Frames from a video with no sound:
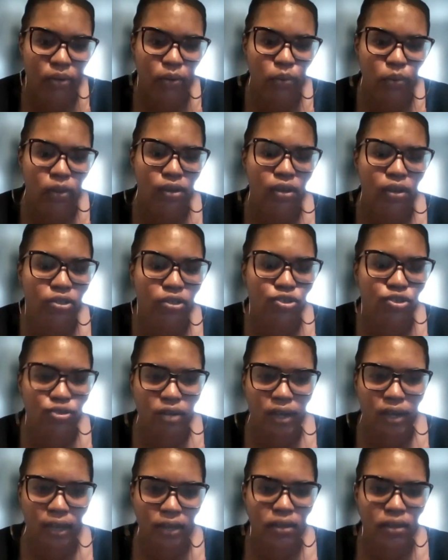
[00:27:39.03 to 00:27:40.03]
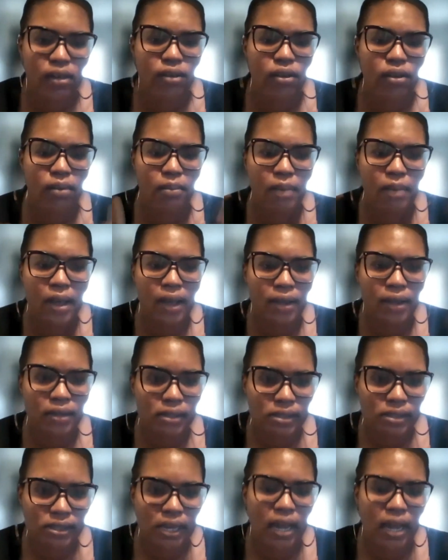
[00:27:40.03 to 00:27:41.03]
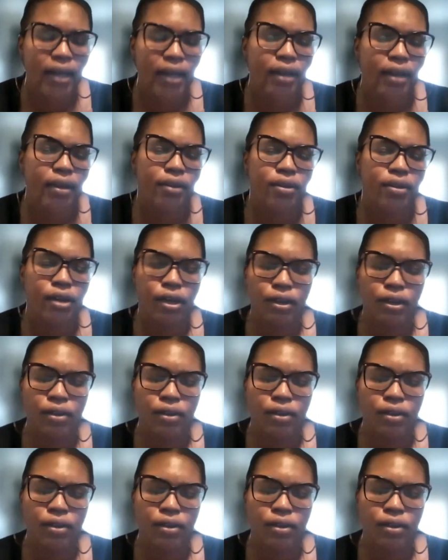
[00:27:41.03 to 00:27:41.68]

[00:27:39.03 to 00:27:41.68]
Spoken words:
When you're drained and your mind is tired,